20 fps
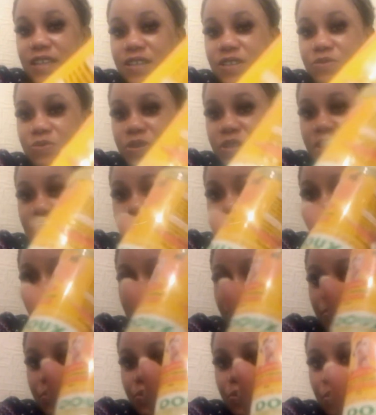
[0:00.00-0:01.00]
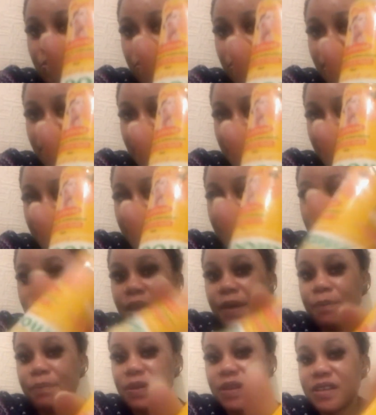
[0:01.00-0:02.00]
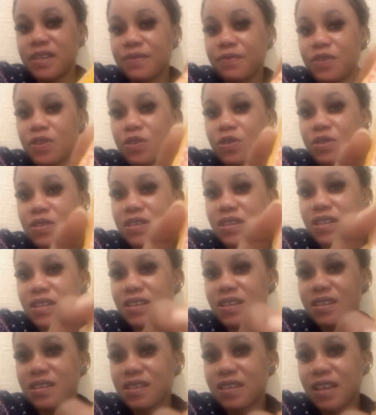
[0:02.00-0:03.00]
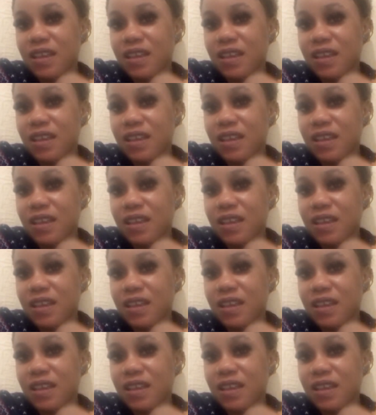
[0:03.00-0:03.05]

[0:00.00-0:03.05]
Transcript: it's written do here please if you don't see those